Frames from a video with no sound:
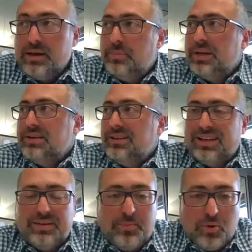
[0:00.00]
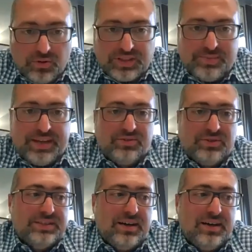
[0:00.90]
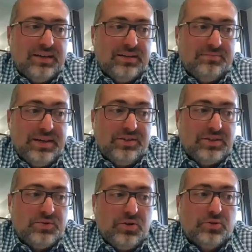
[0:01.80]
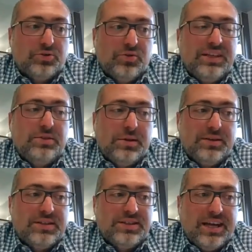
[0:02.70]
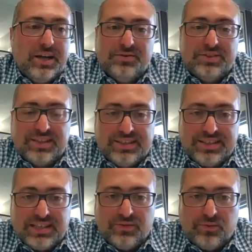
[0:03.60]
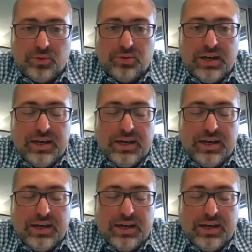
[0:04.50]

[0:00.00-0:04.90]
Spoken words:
But a lot of proxy metrics are metrics we also need to understand how successful